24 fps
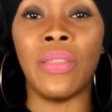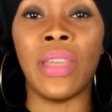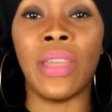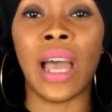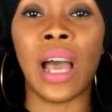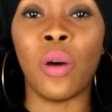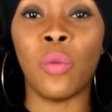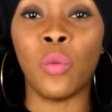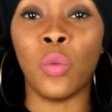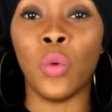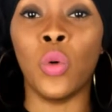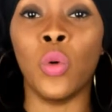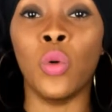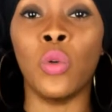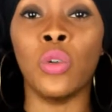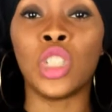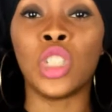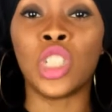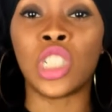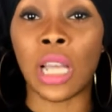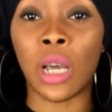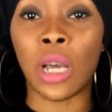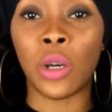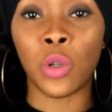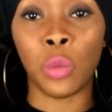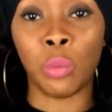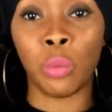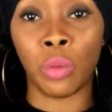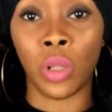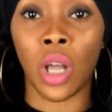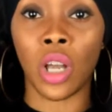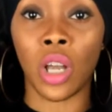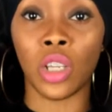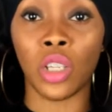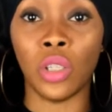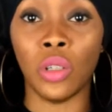that will shadow
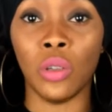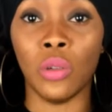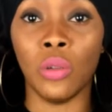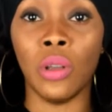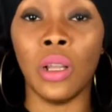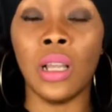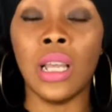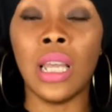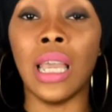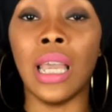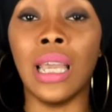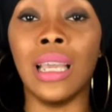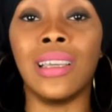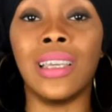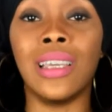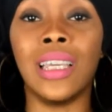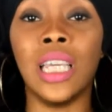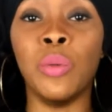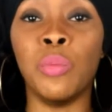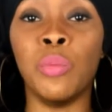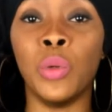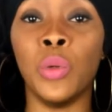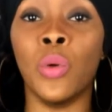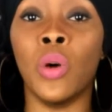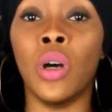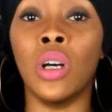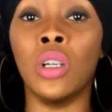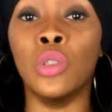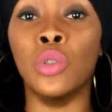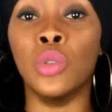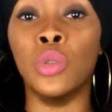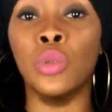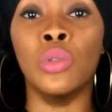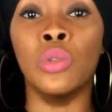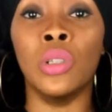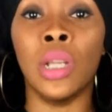block you and keep you
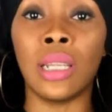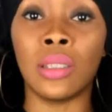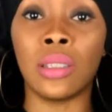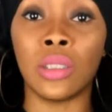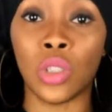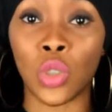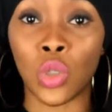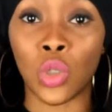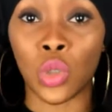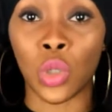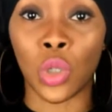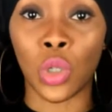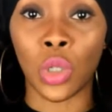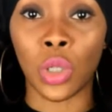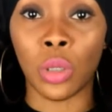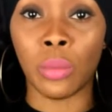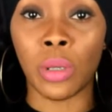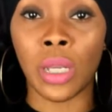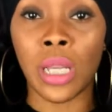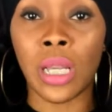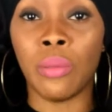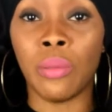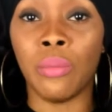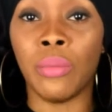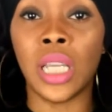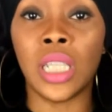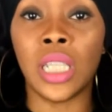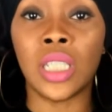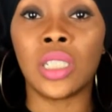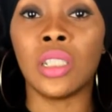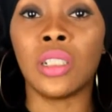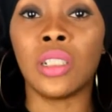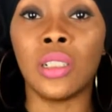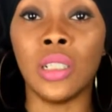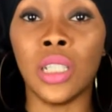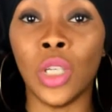on do not disturb.
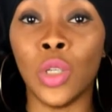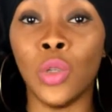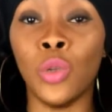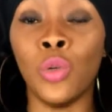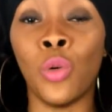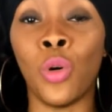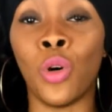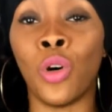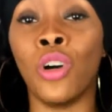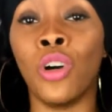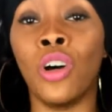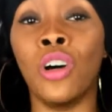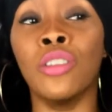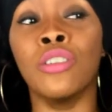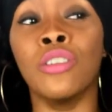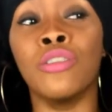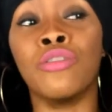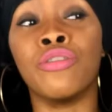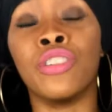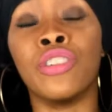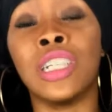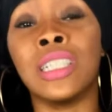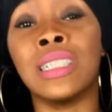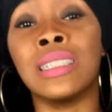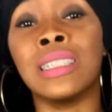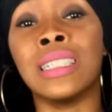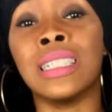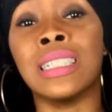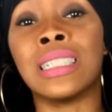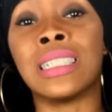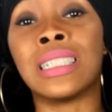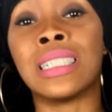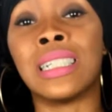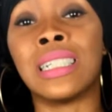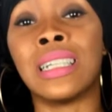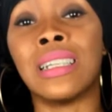Basically, you are on the friend
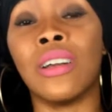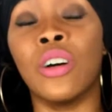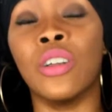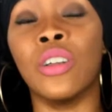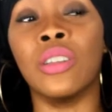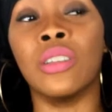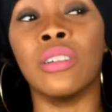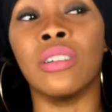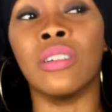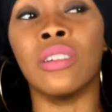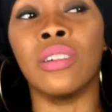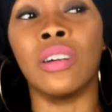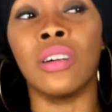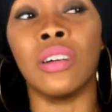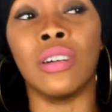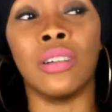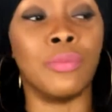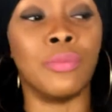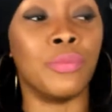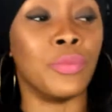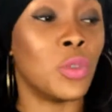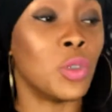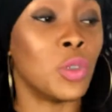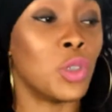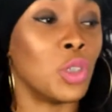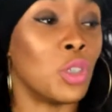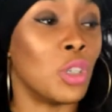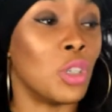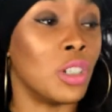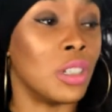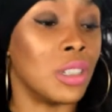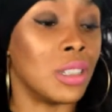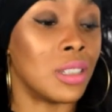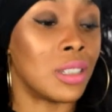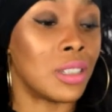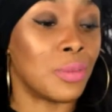list, on the what you
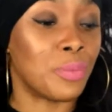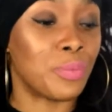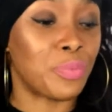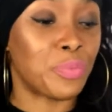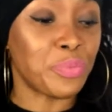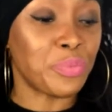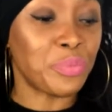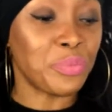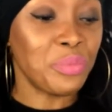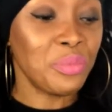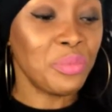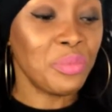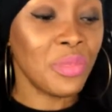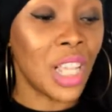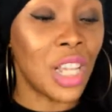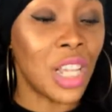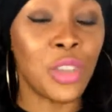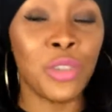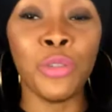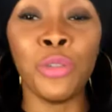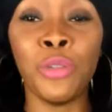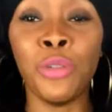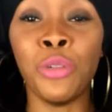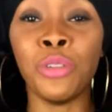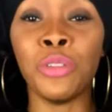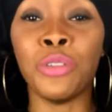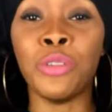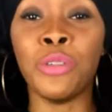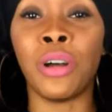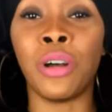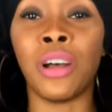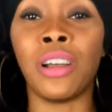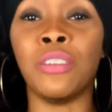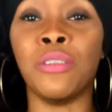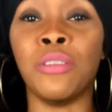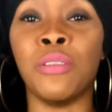call this?
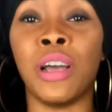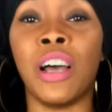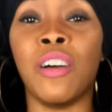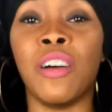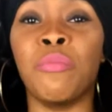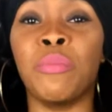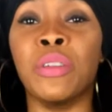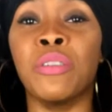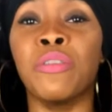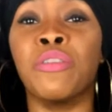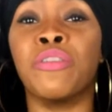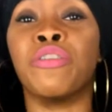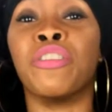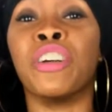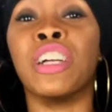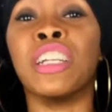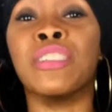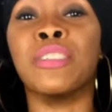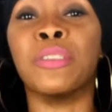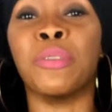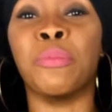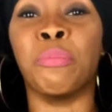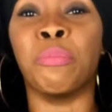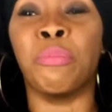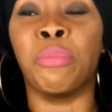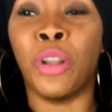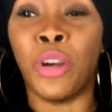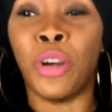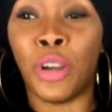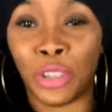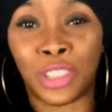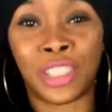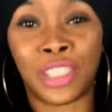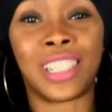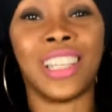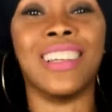You have been friend
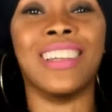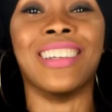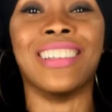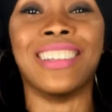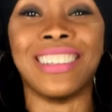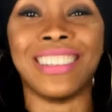blocked.